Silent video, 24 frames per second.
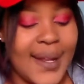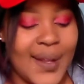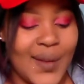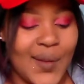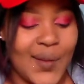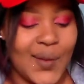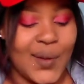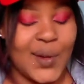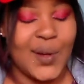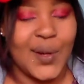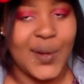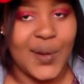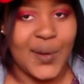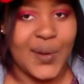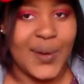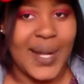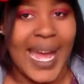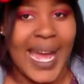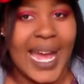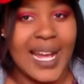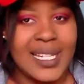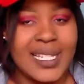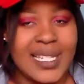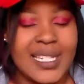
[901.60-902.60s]
you know,
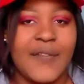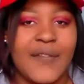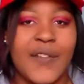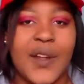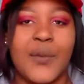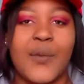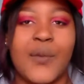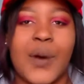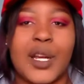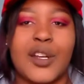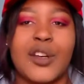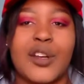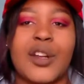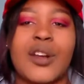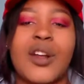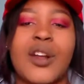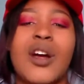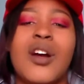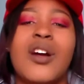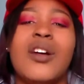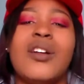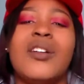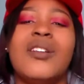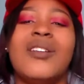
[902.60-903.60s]
active and whatnot.
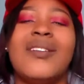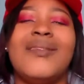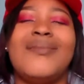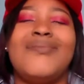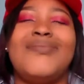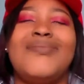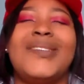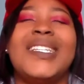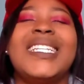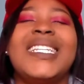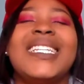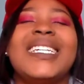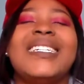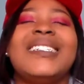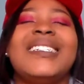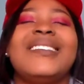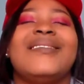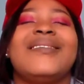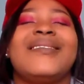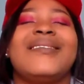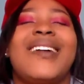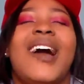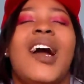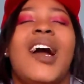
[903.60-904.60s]

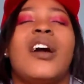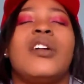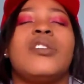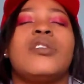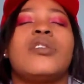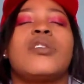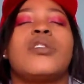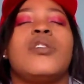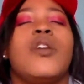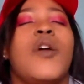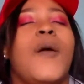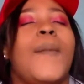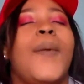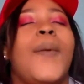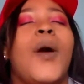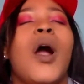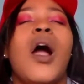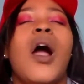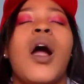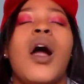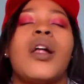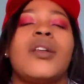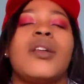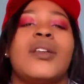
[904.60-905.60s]
Please ask your
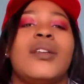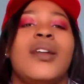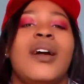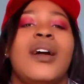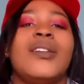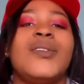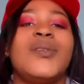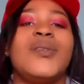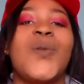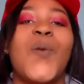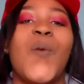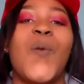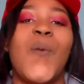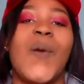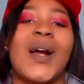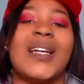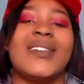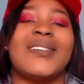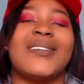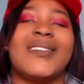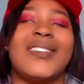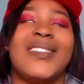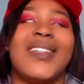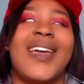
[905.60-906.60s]
partner to
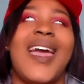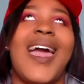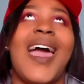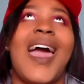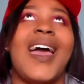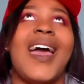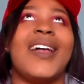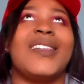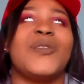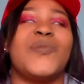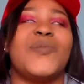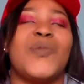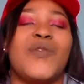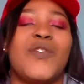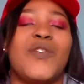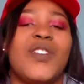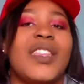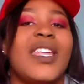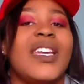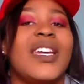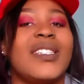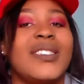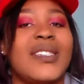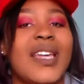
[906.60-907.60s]
wash their hands
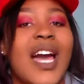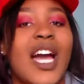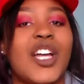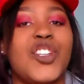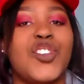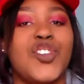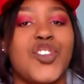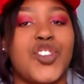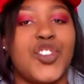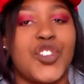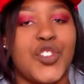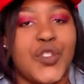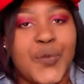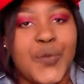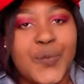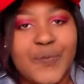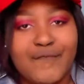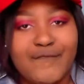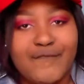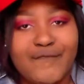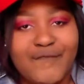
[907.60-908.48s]
before they touch you.